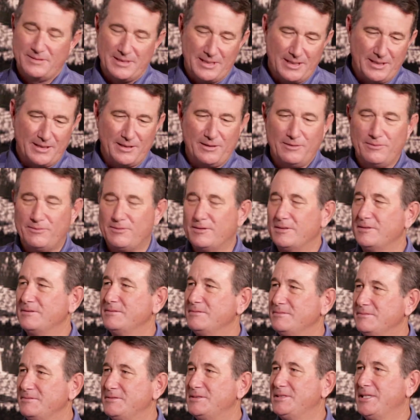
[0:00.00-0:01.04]
thank you for
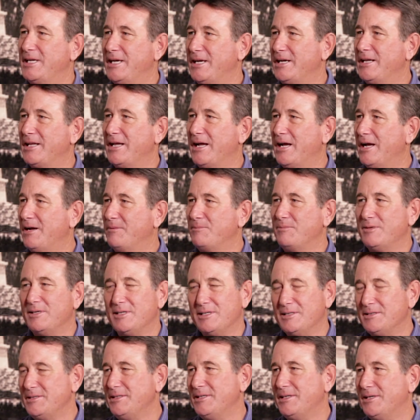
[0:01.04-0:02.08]
saying that, but
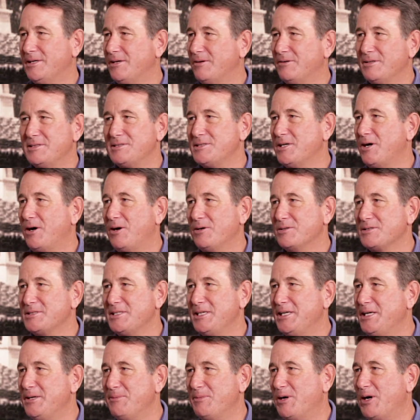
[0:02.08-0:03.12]
it's all
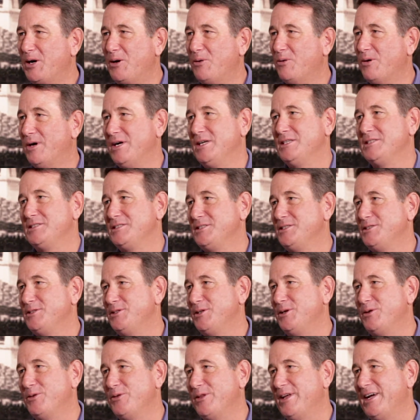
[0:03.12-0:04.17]
team always, you
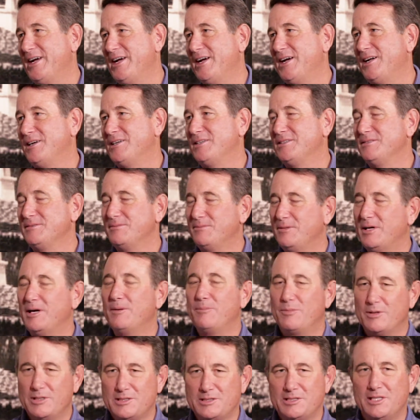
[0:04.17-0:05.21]
know that. But I
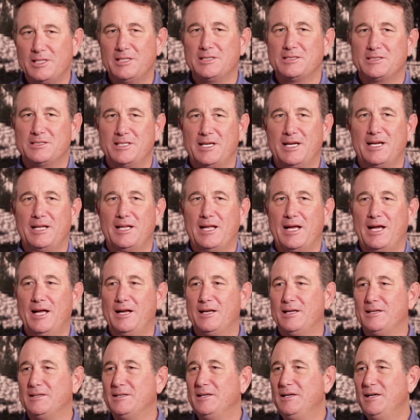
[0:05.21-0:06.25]
appreciate you saying that,
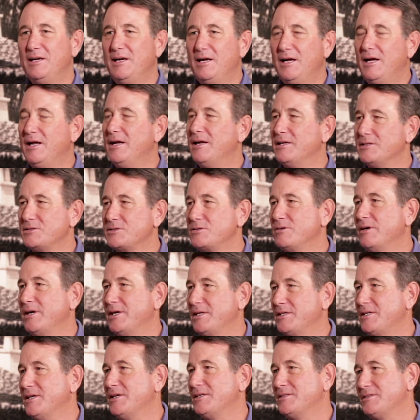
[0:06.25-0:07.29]
and it's
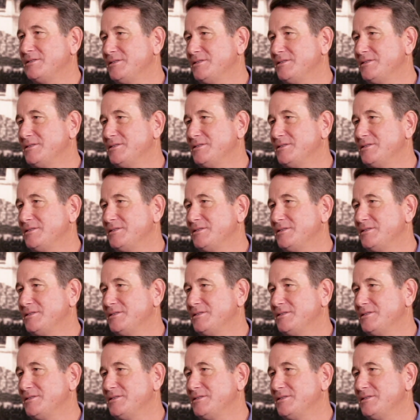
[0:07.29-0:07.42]
great that